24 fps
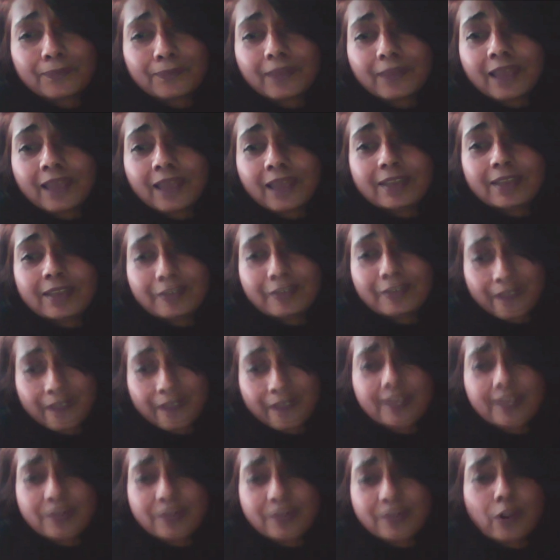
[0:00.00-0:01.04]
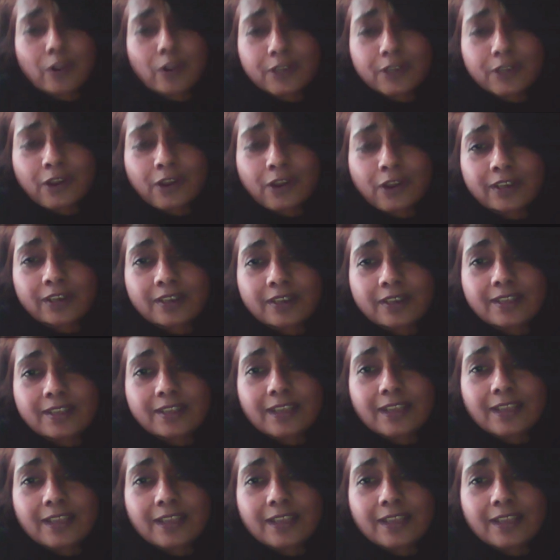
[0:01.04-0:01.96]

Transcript: and her friends are all doctors.